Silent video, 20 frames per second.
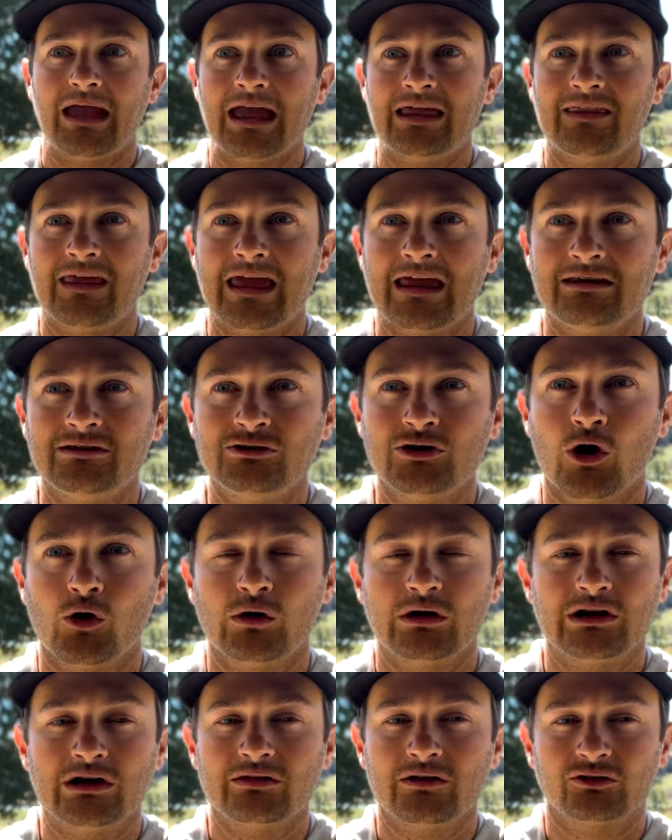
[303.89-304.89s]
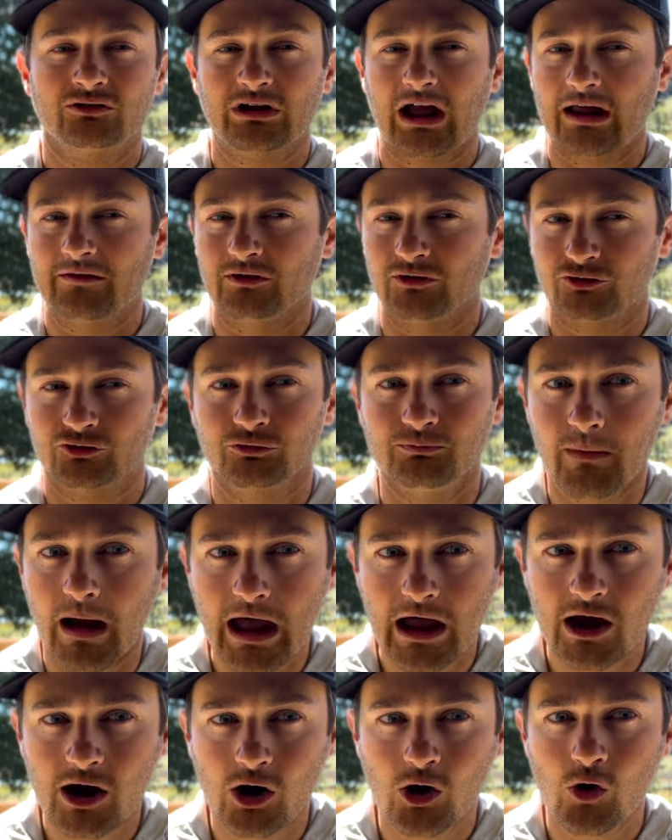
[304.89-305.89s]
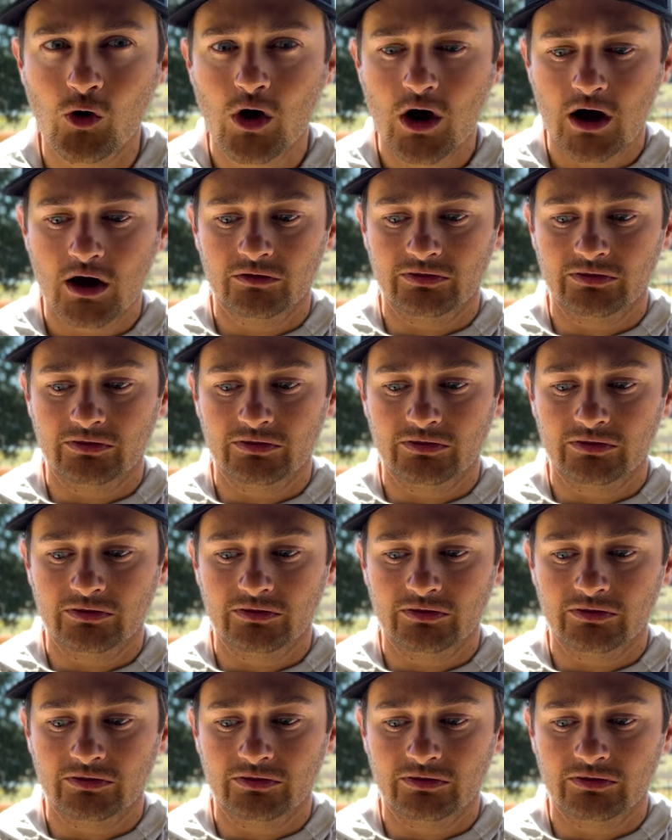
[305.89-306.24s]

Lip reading: there's kind of a smell,